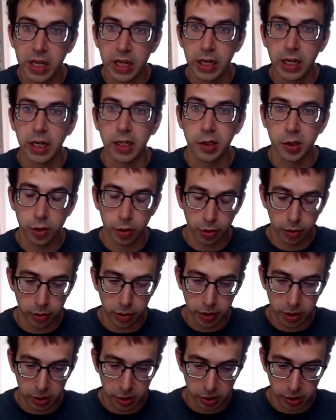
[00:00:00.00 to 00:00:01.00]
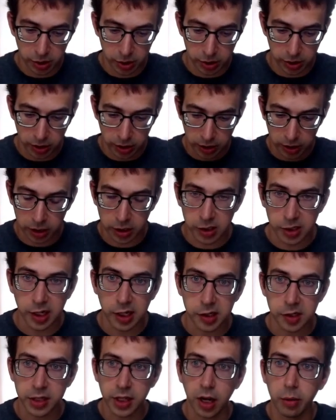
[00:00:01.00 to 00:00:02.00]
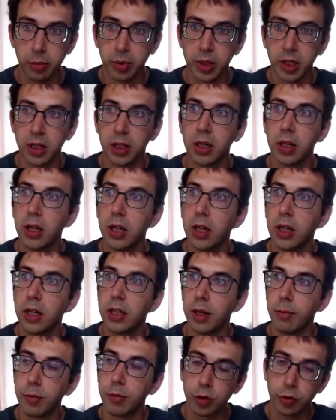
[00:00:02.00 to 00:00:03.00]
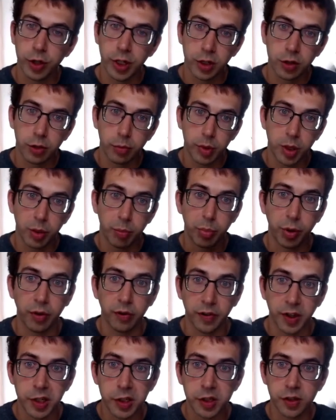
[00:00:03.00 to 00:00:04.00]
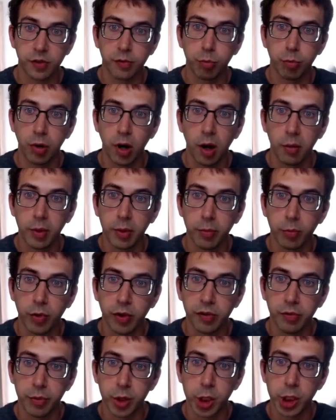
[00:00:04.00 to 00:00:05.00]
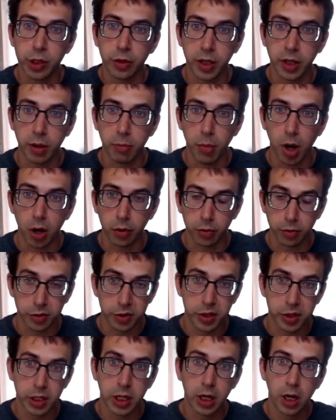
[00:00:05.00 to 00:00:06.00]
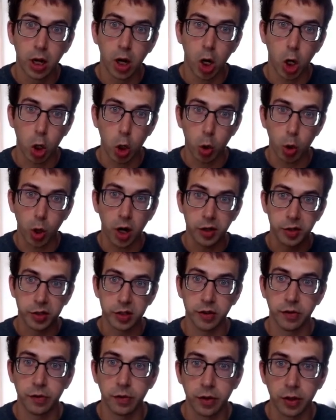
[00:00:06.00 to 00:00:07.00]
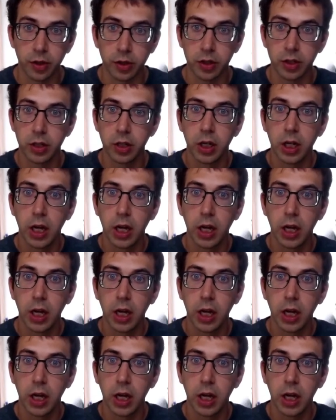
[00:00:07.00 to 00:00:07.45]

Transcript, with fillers: And so this, this has now been demonstrated to be a pervasive problem with machine learning models across different